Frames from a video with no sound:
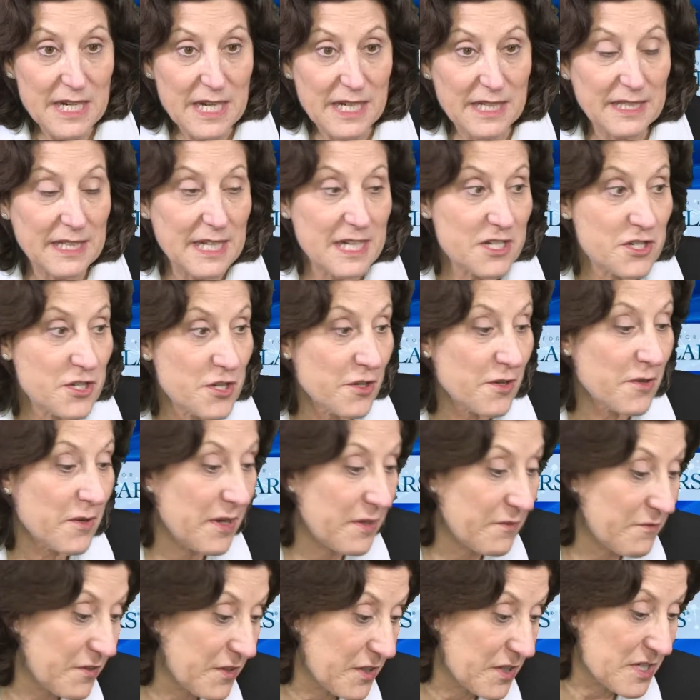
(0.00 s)
Unless you're
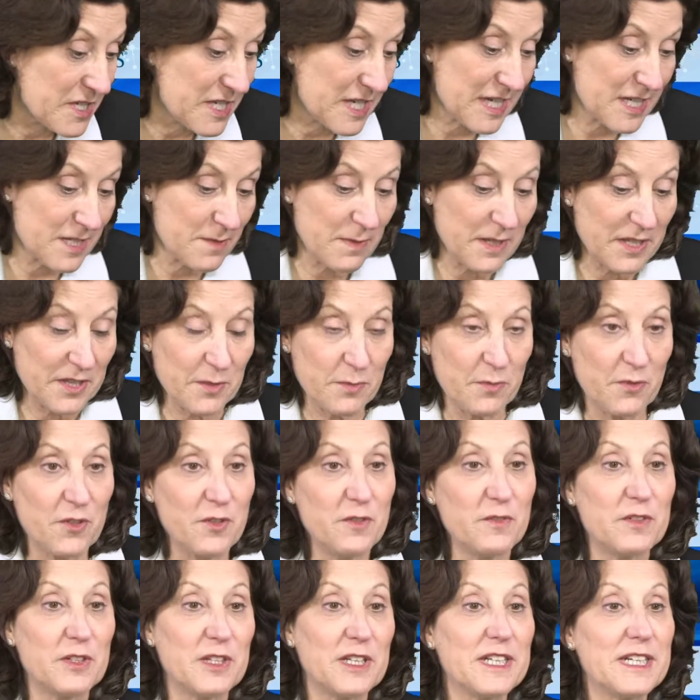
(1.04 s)
going for your 6-month
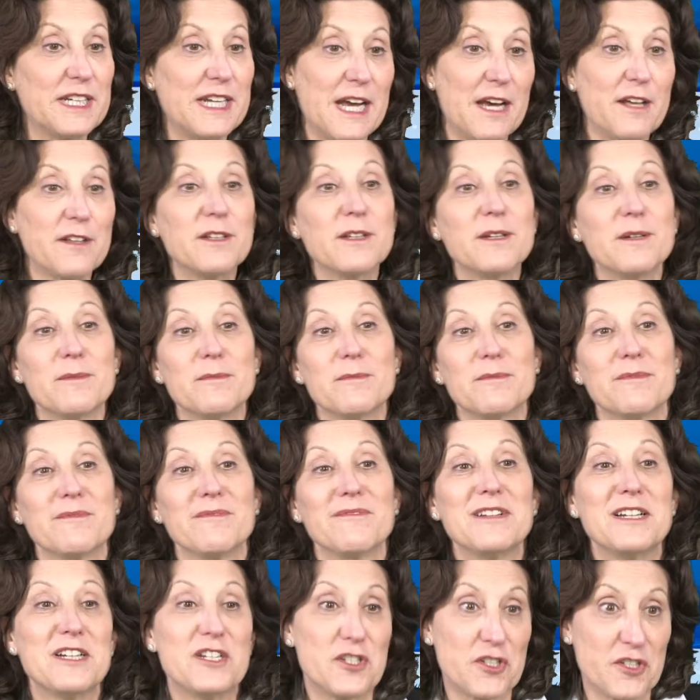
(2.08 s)
approval and now the
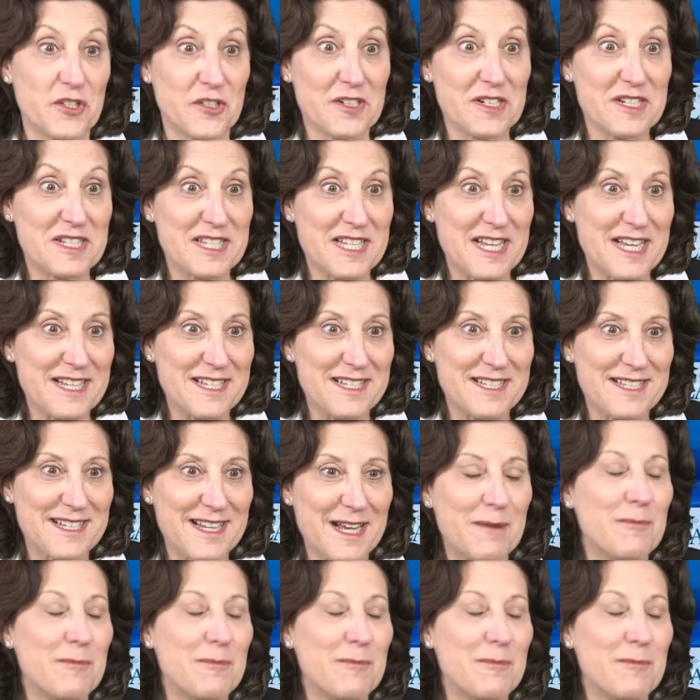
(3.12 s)
insurer says,